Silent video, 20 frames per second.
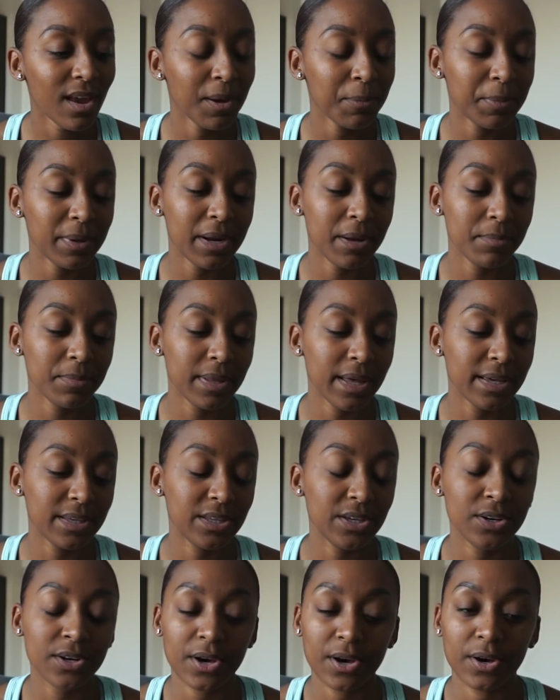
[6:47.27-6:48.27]
But I'm
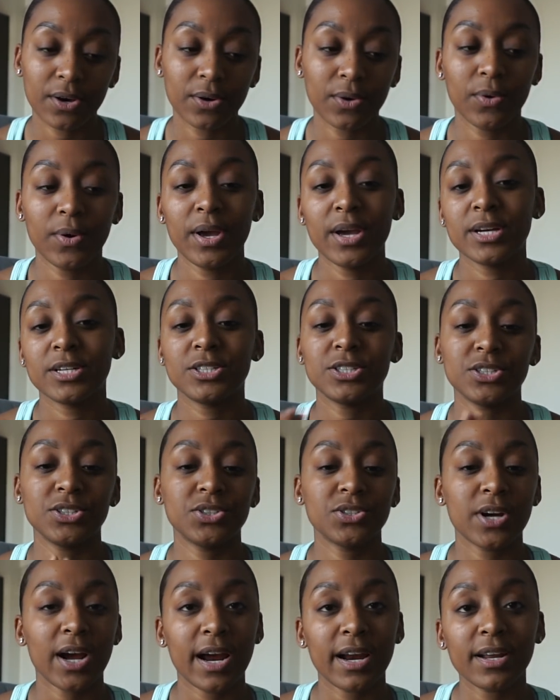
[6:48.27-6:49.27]
like, you know,
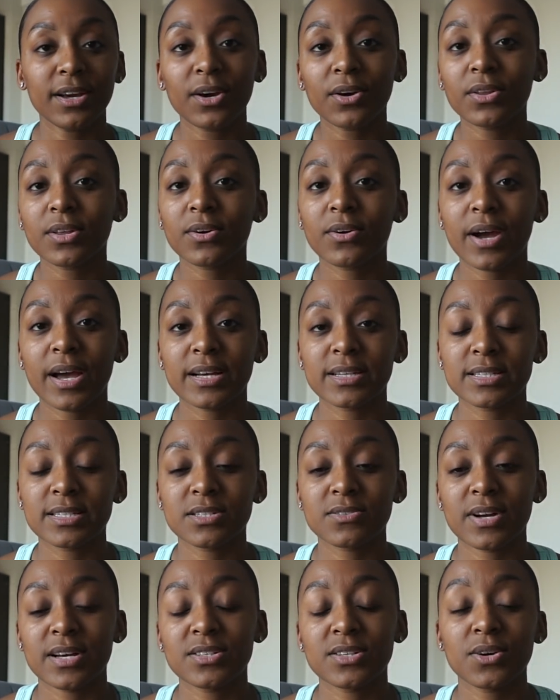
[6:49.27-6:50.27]
just try to go the
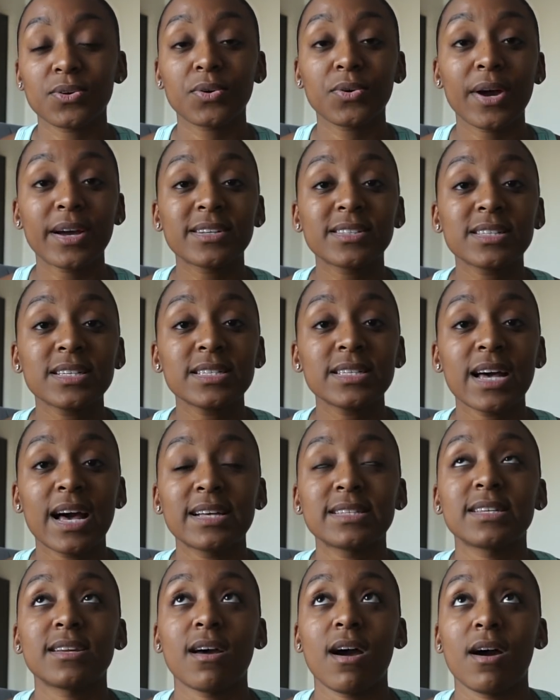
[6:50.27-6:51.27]
Craigslist route. So Craigslist
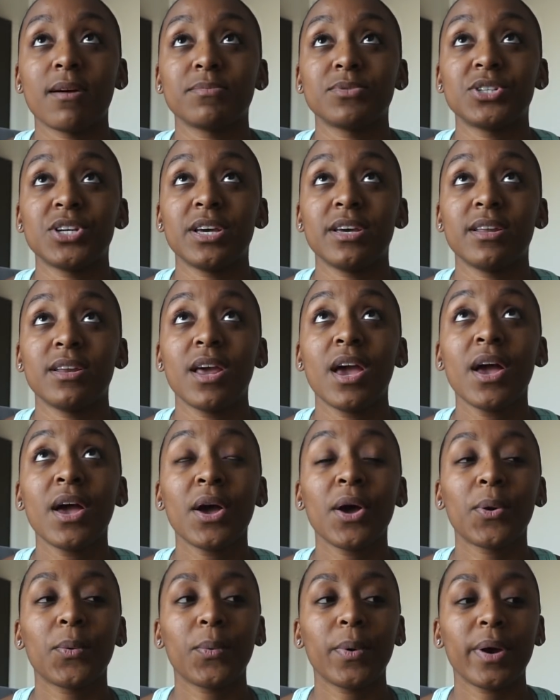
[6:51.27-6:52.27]
has an option
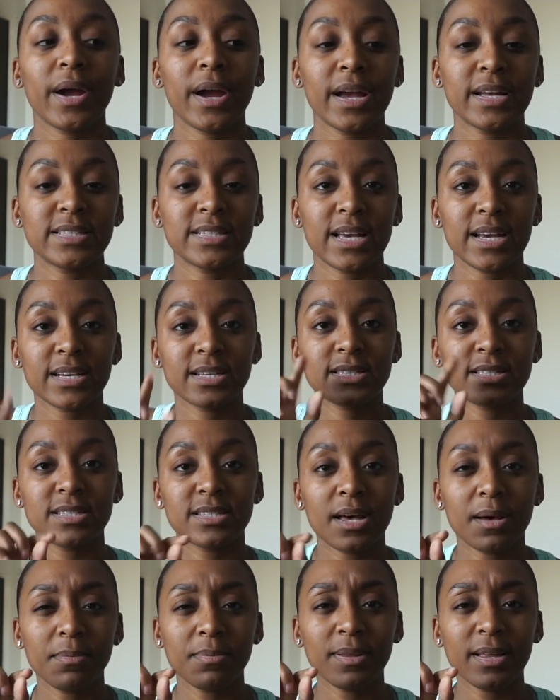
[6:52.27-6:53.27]
where it's like
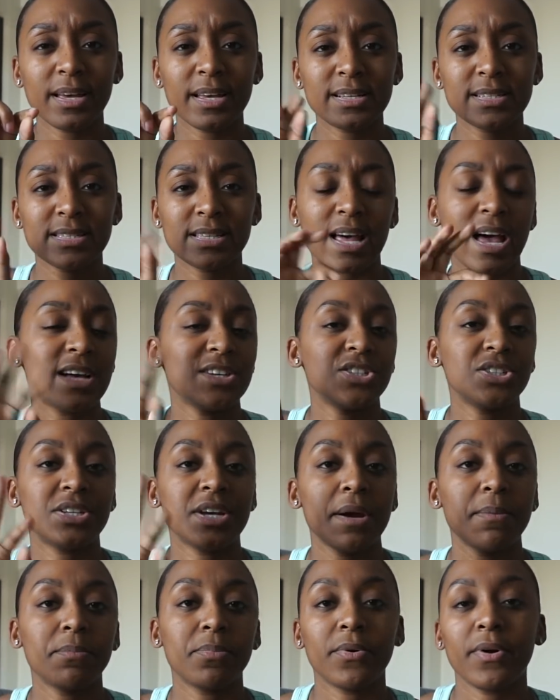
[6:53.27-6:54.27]
sublet /
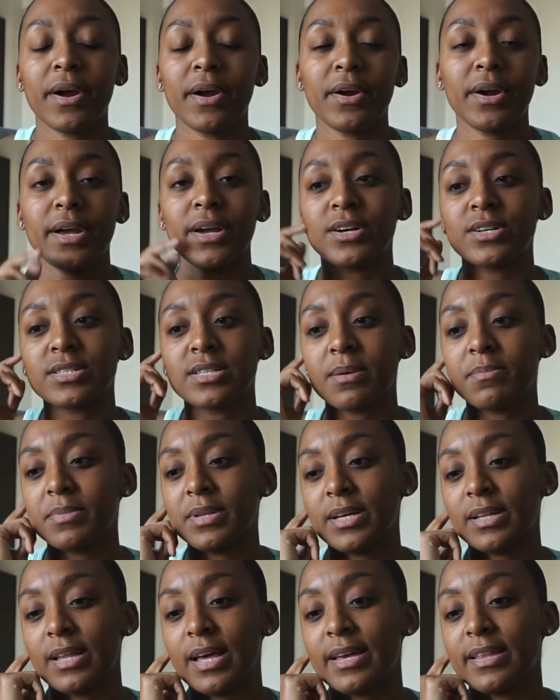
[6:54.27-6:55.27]
temporary or
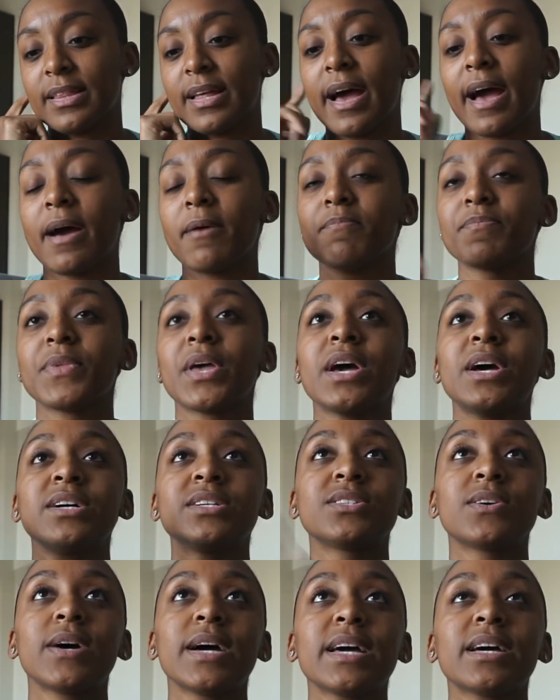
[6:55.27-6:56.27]
something like that.
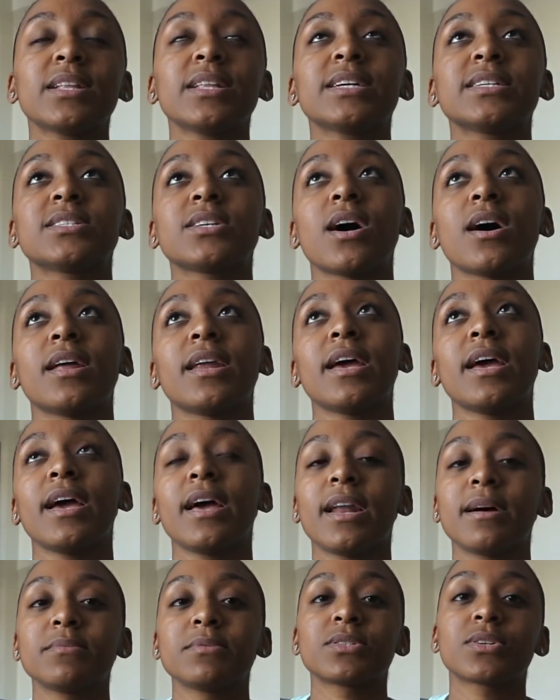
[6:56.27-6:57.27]
So I clicked on it
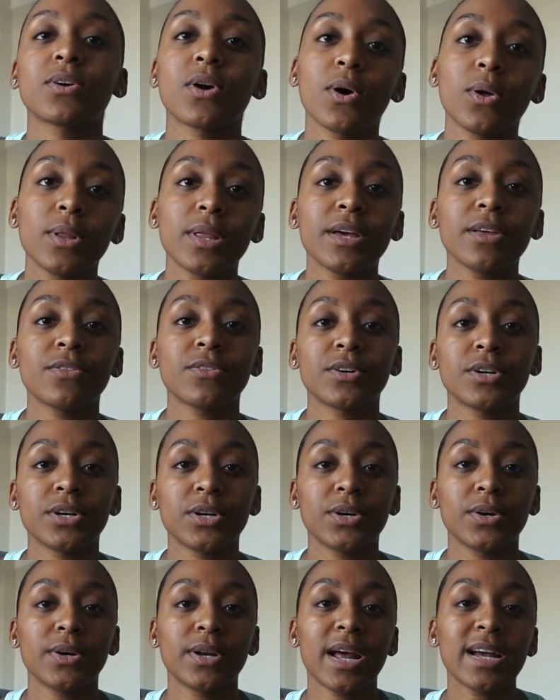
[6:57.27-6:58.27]
and I'm scrolling
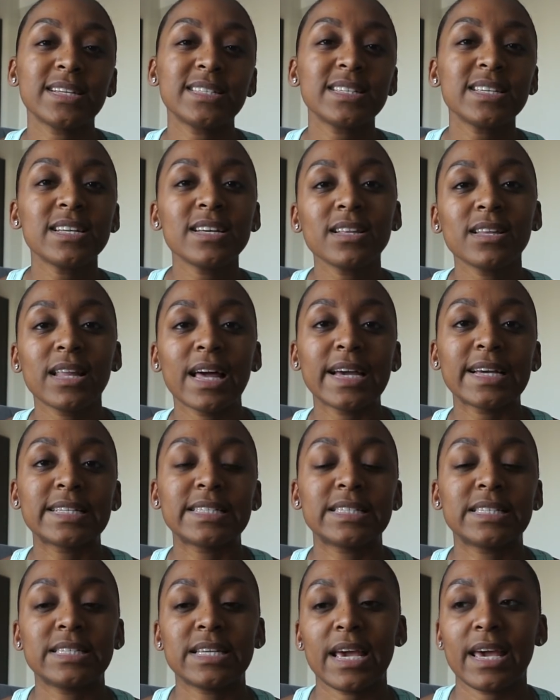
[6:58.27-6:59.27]
through, and I did it
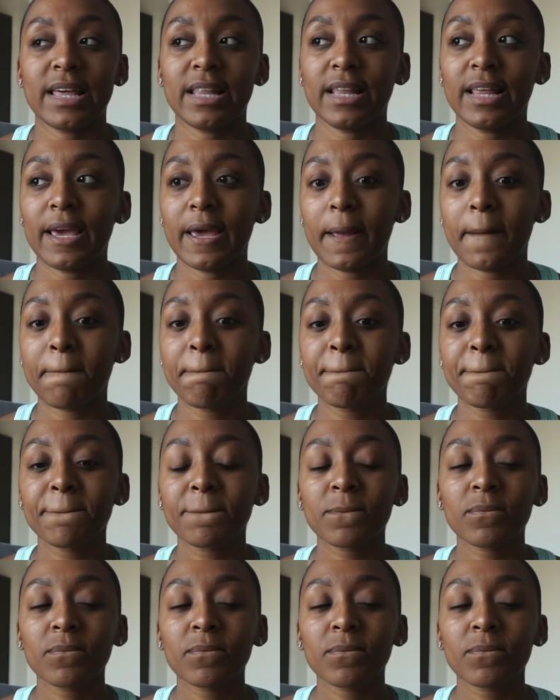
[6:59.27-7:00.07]
like daily.